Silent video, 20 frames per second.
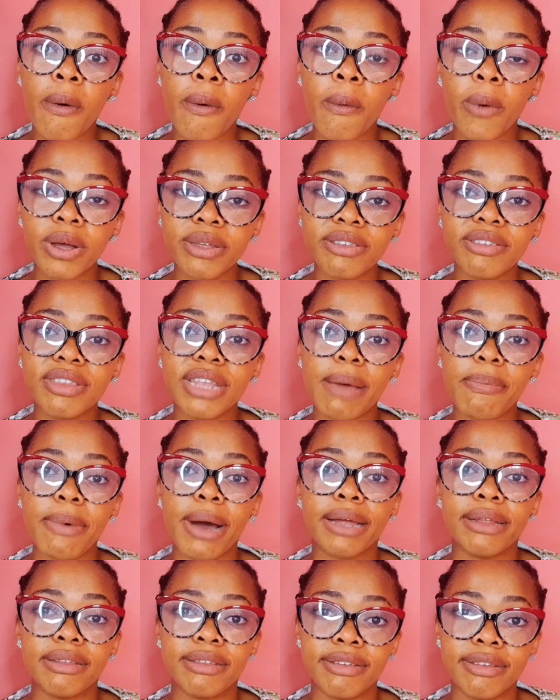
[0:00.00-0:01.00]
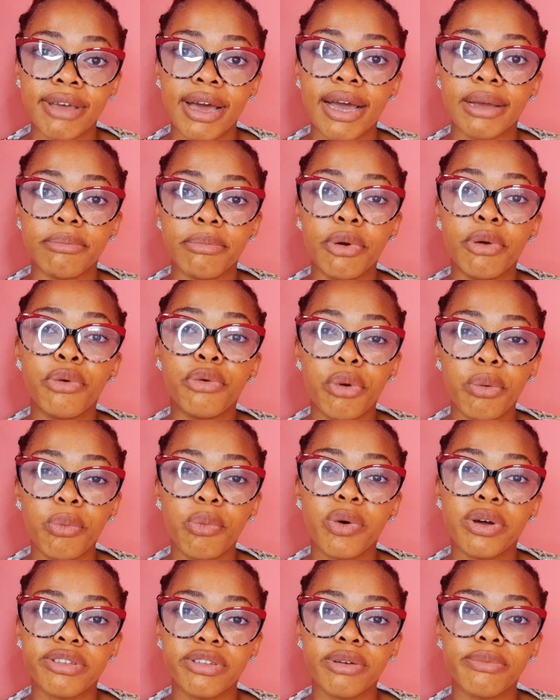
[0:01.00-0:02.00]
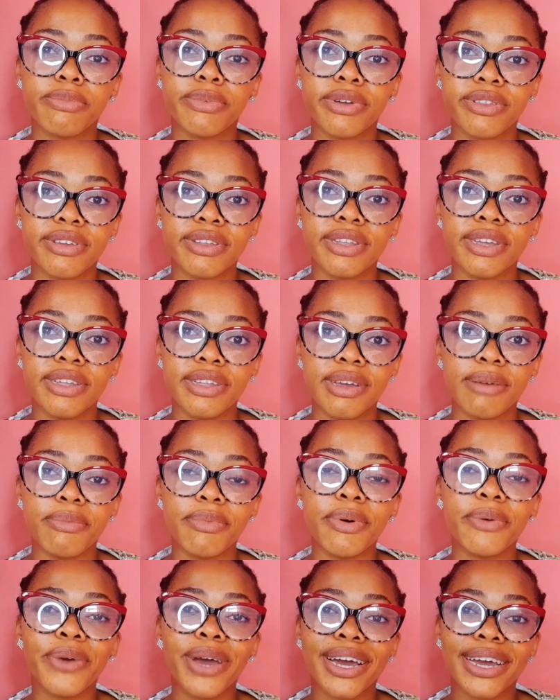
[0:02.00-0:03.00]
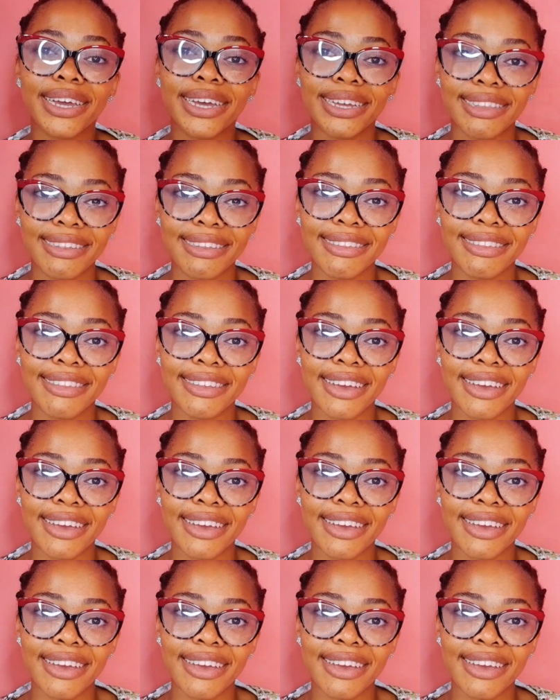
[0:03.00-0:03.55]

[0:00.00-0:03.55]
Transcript: one step at a time. Rome was not built in a day, but we are getting